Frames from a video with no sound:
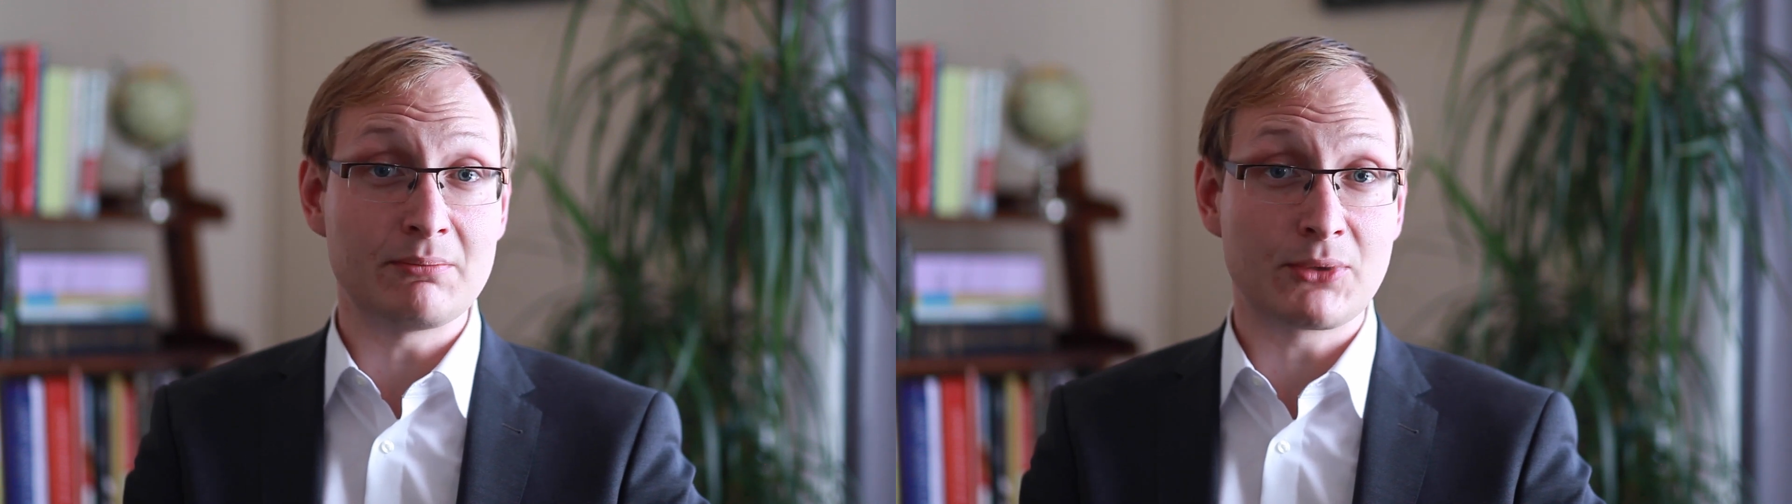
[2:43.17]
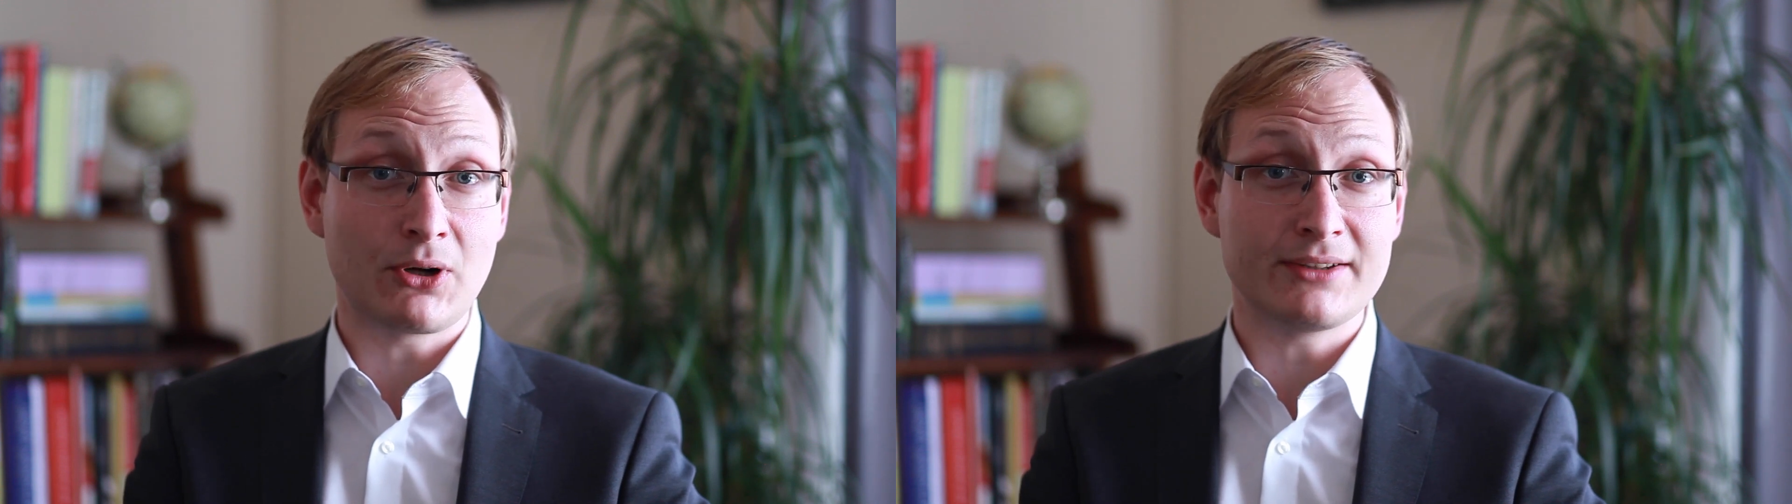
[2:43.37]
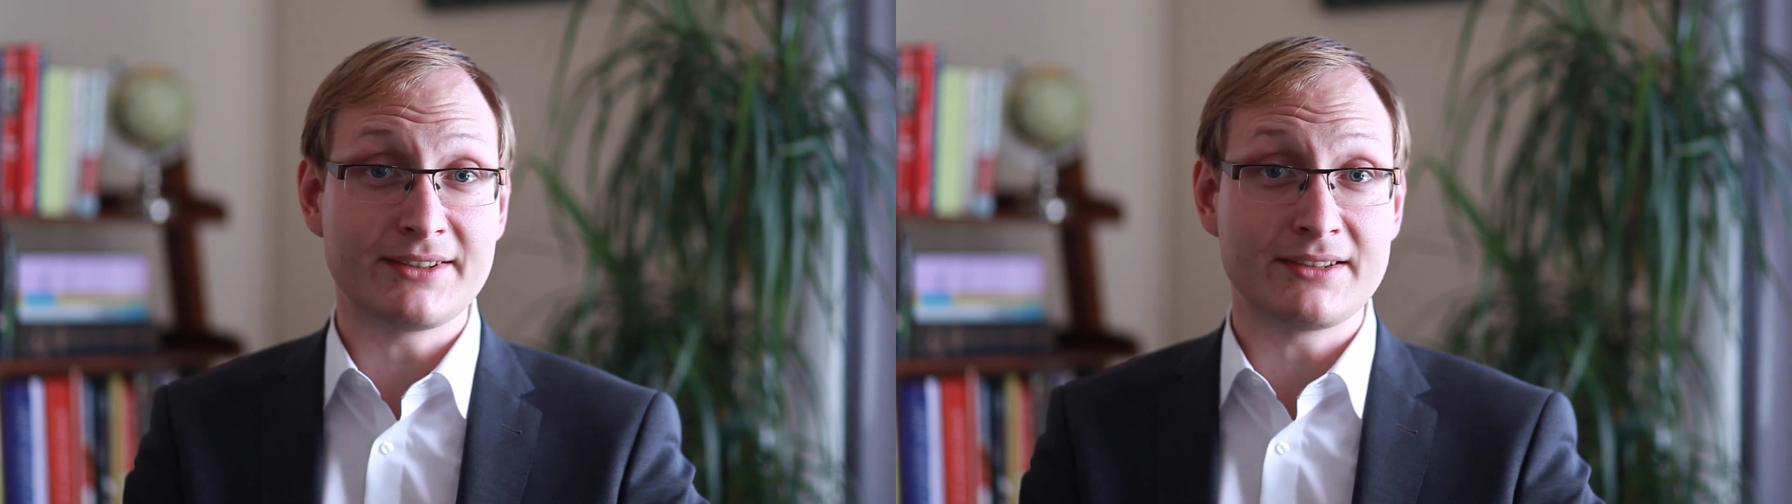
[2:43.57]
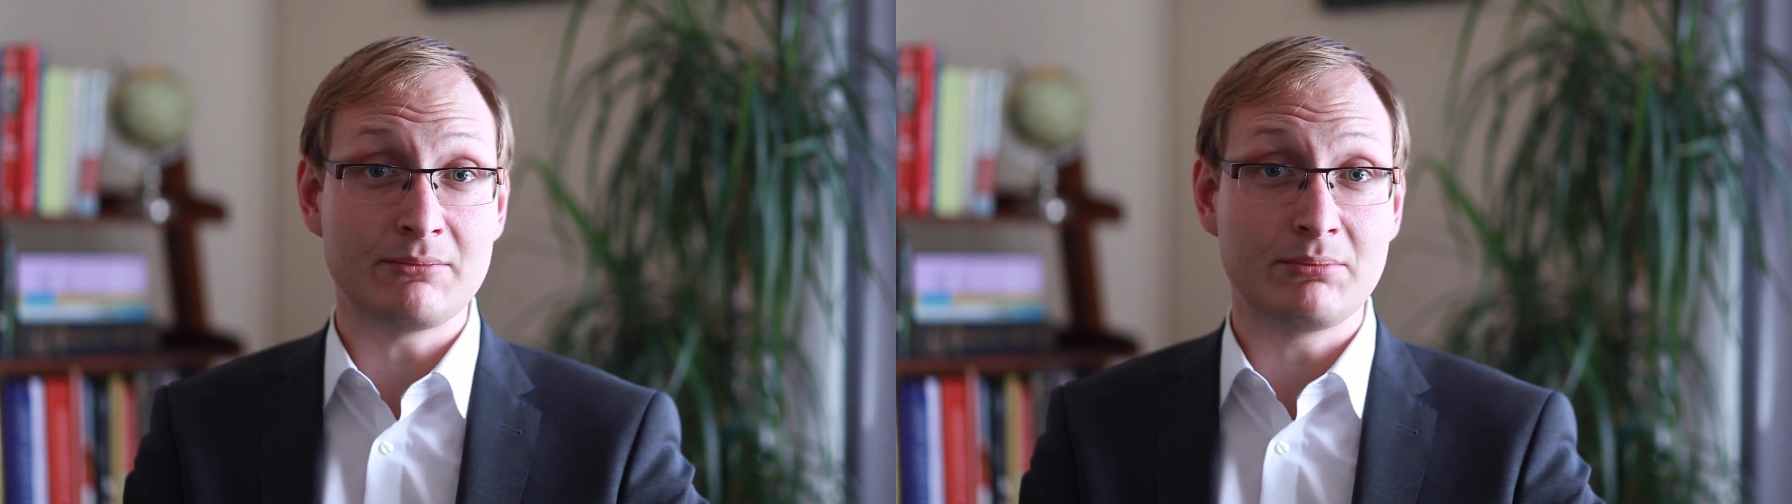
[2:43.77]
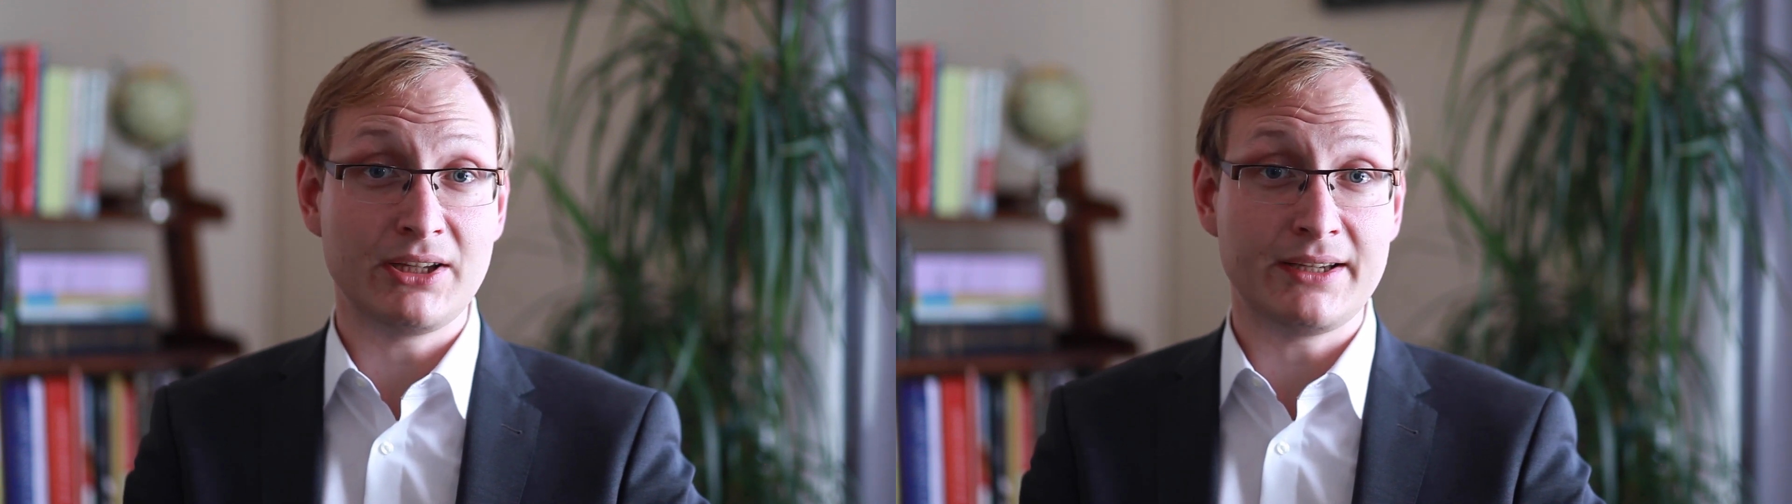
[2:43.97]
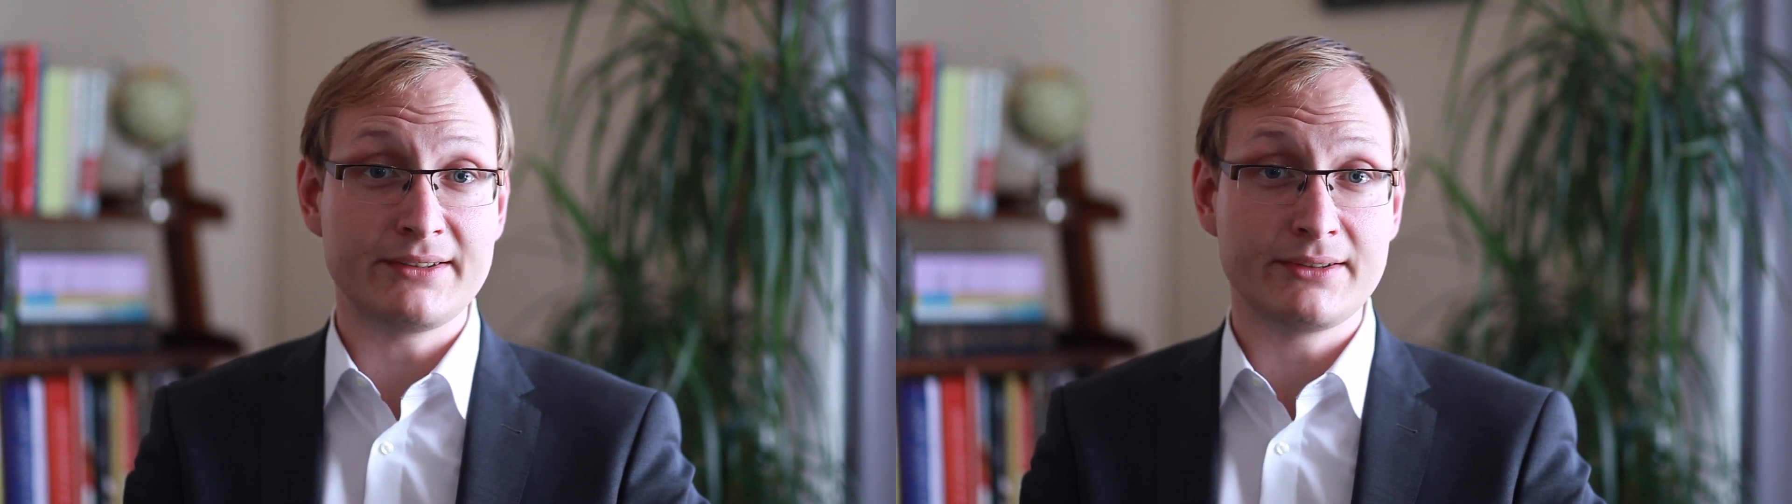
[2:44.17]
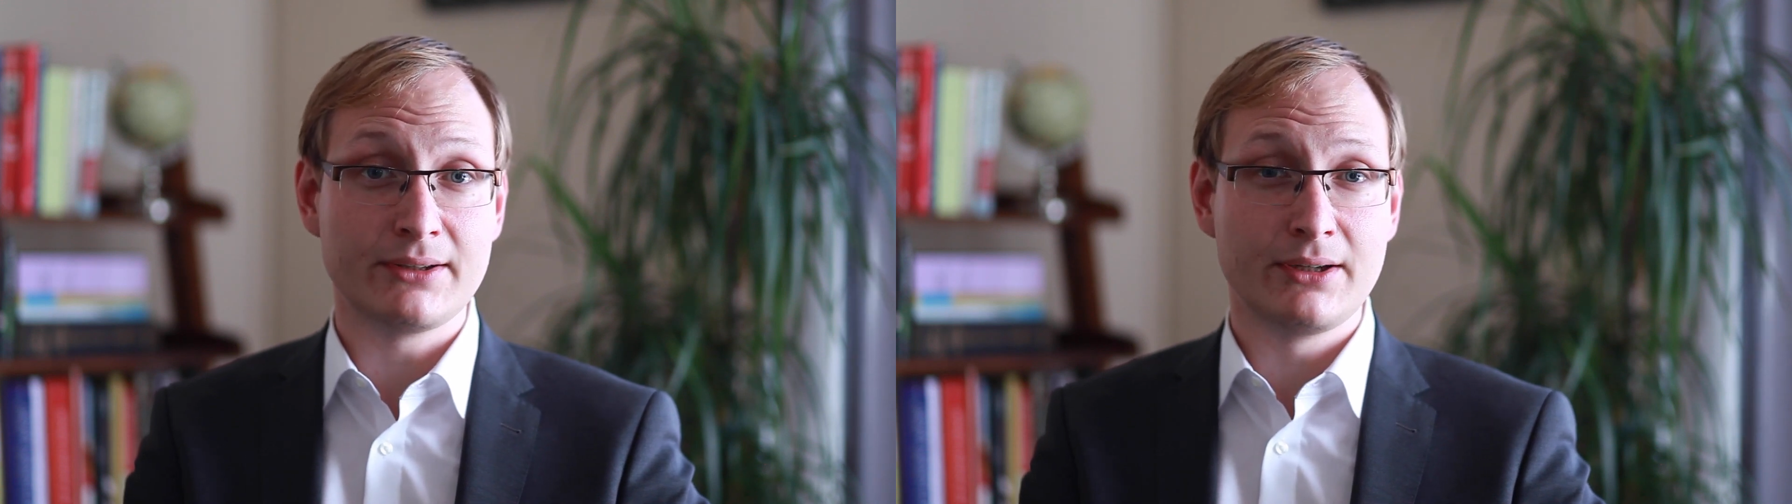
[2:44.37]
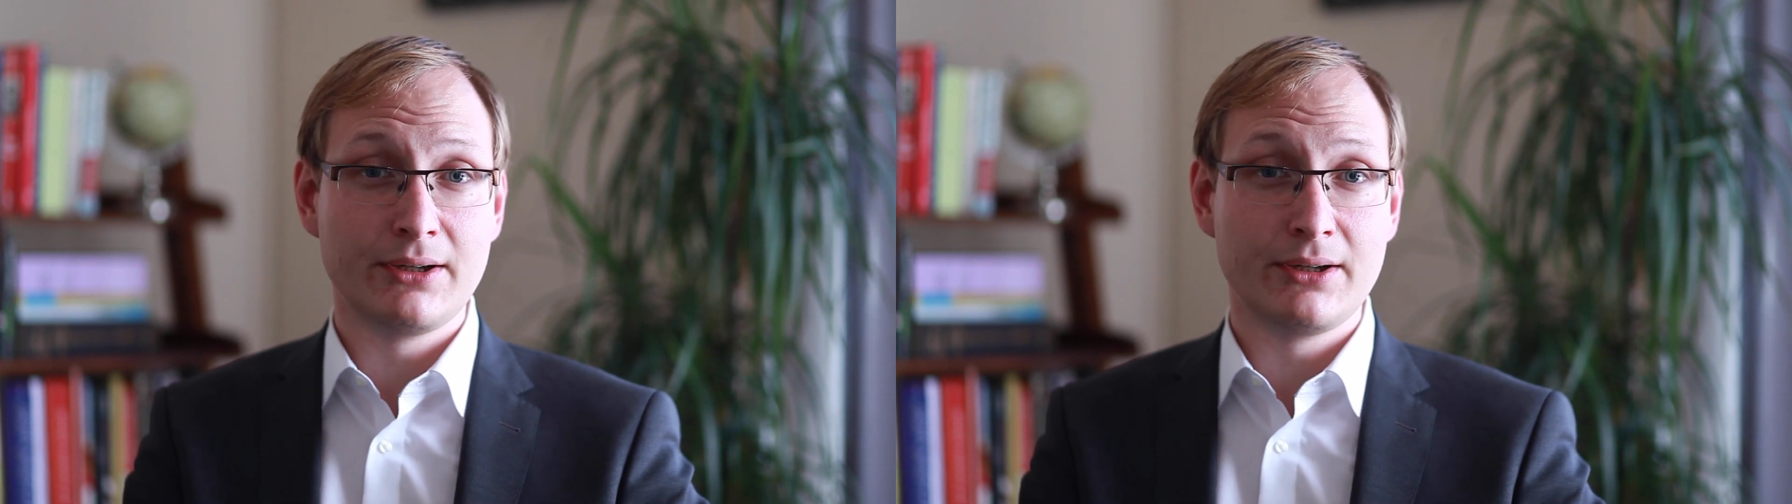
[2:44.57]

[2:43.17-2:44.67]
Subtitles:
process in place,